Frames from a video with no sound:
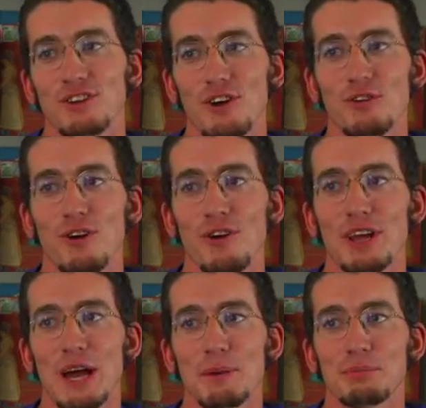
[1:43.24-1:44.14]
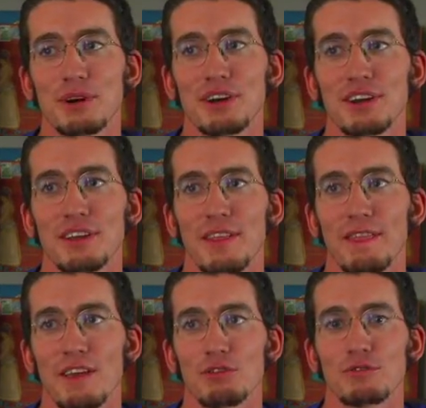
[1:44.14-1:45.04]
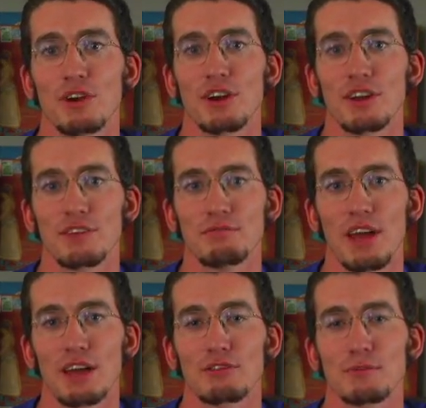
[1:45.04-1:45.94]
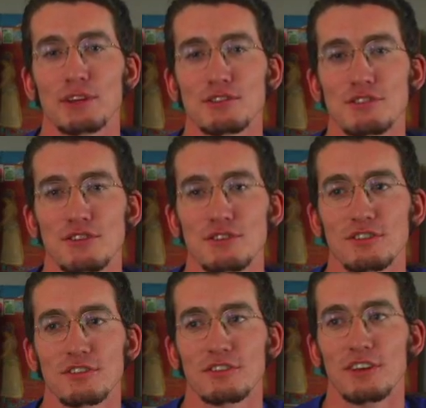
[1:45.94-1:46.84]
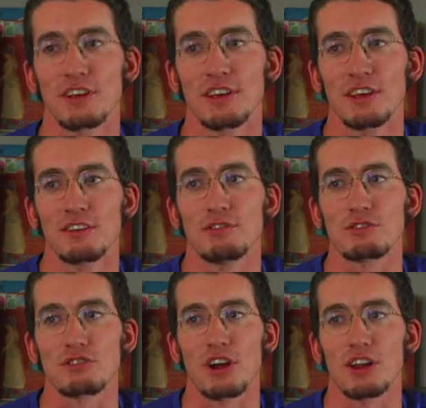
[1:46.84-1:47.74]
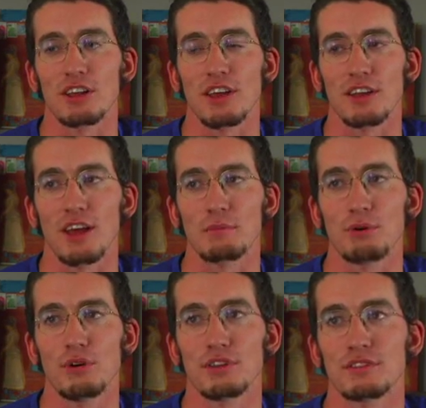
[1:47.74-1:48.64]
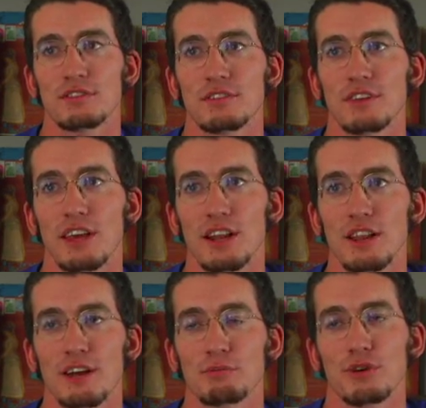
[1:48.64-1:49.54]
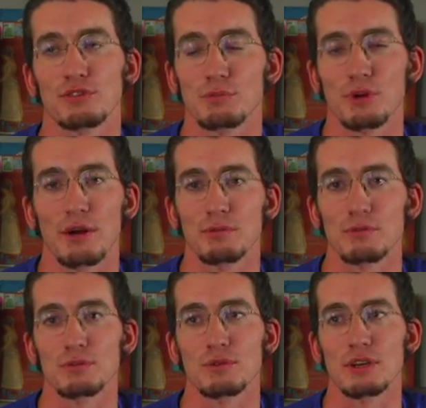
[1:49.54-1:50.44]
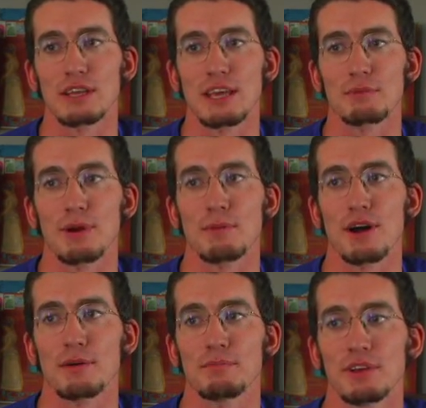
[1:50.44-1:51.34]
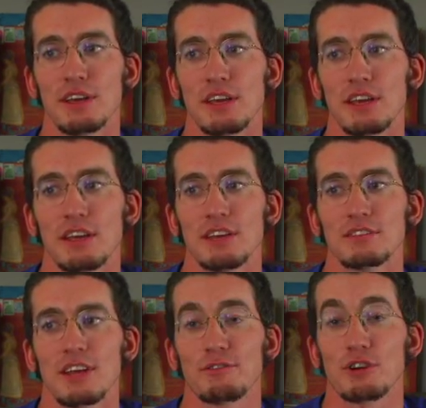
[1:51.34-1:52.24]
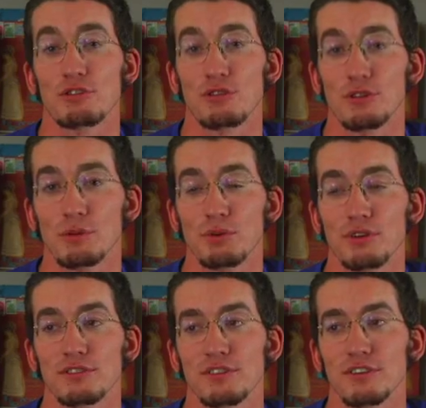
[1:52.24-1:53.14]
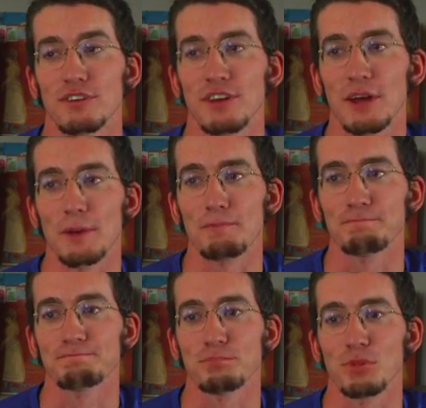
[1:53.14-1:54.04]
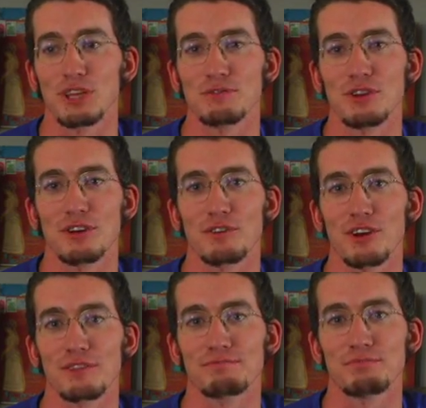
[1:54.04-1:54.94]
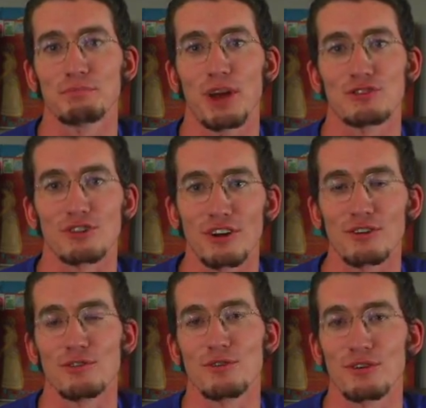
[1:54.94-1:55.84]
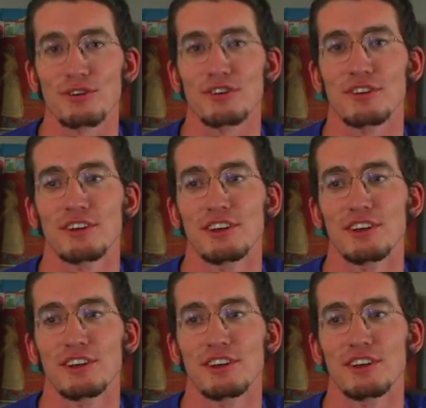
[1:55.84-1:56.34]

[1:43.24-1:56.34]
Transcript: so growing up, uh, he was very angry about the church and vitriolic at, at points and a lot of personal problems between he and my mom. He's kind of a controlling person, um, believed in a very patriarchal order.